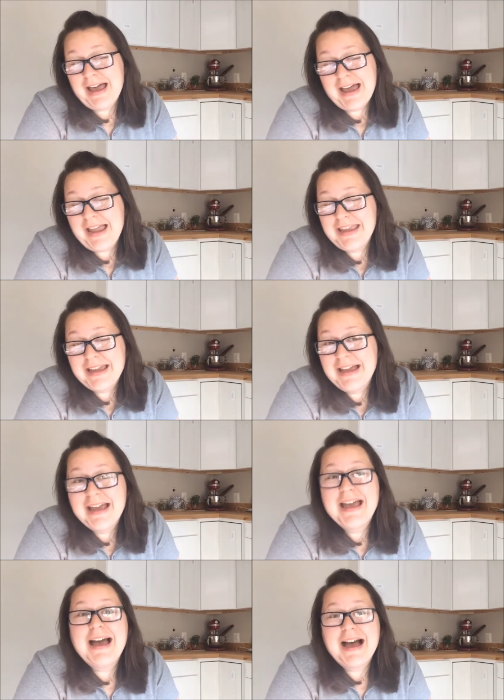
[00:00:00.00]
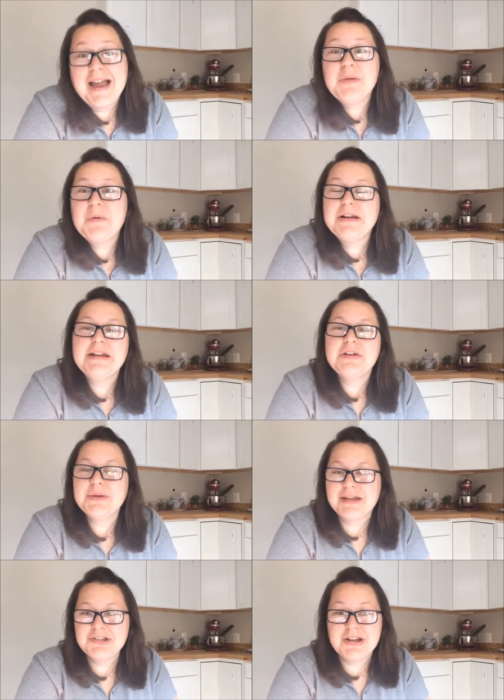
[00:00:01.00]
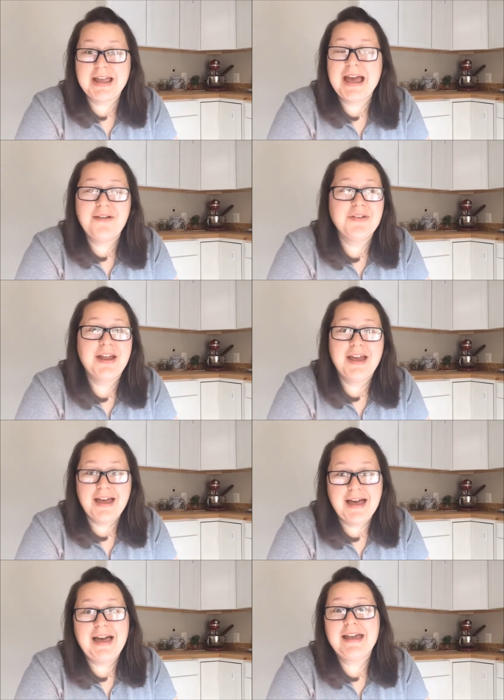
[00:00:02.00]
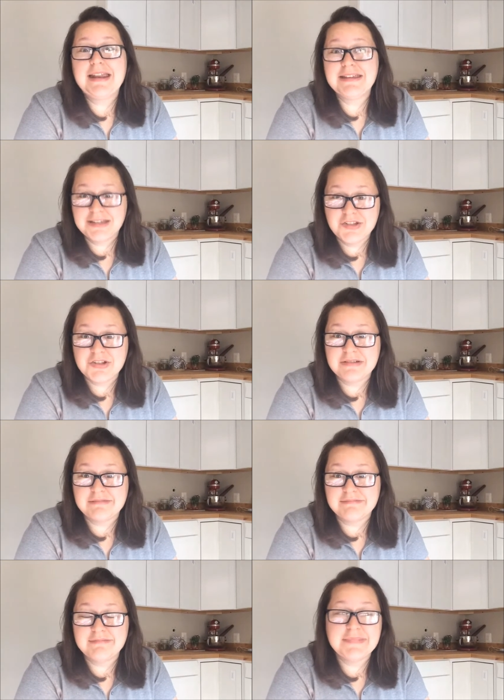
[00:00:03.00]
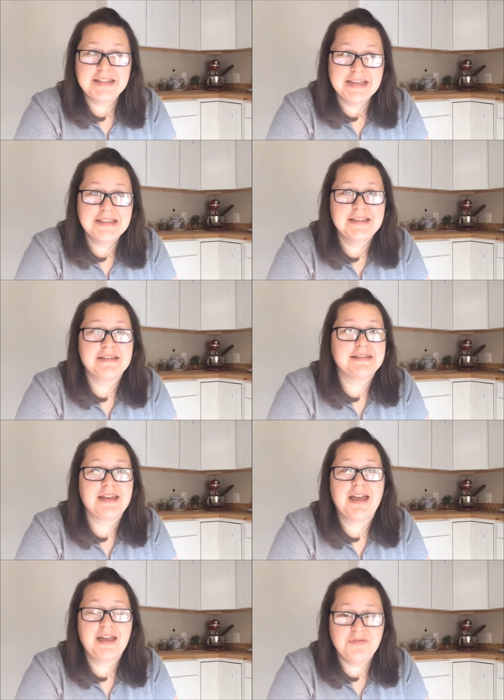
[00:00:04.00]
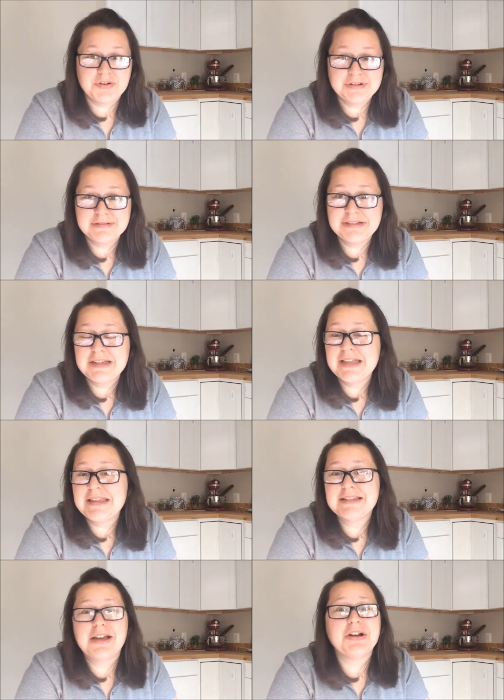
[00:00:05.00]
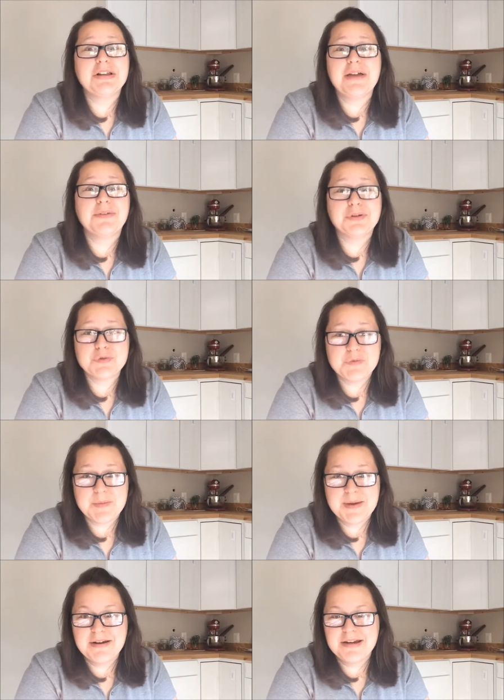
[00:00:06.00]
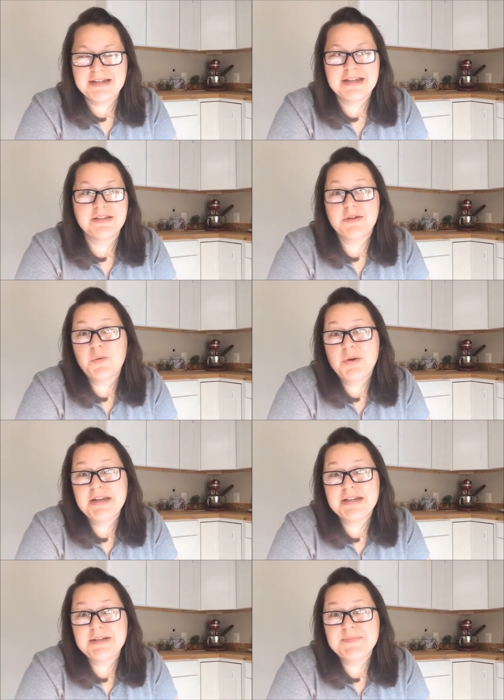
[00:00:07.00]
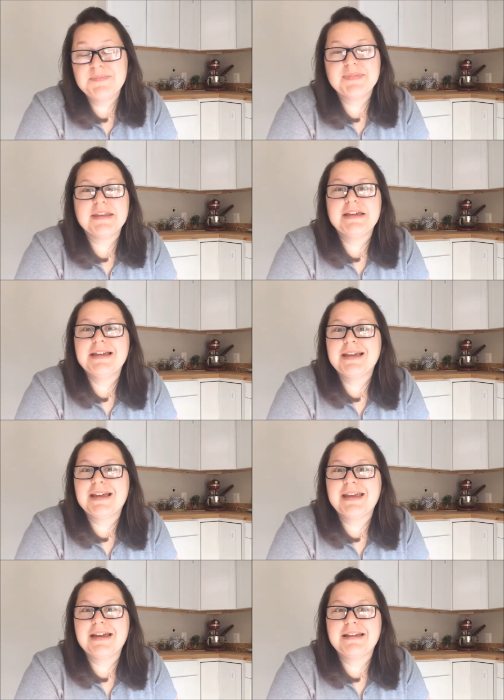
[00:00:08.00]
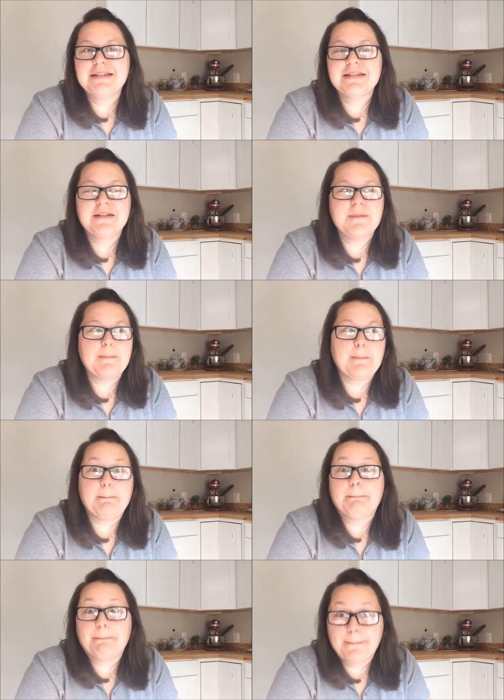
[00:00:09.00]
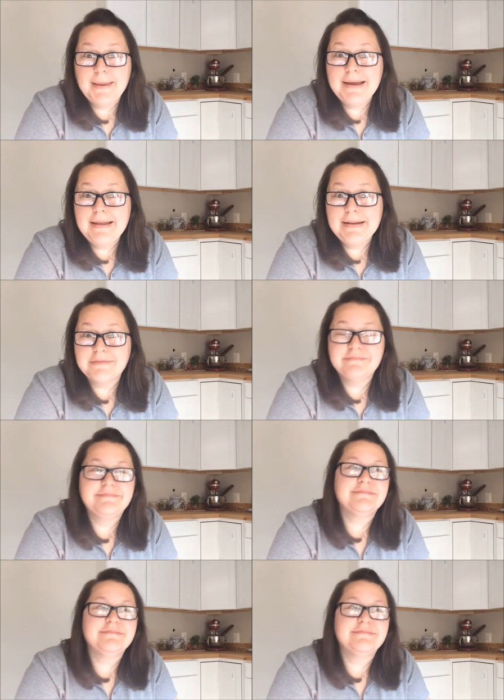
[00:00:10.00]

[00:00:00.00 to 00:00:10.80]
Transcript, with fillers: I, I wanted a new kitchen. I haven't had a kitchen like this ever. The entire 11 years we've been married. And so I wanted it. And I got it.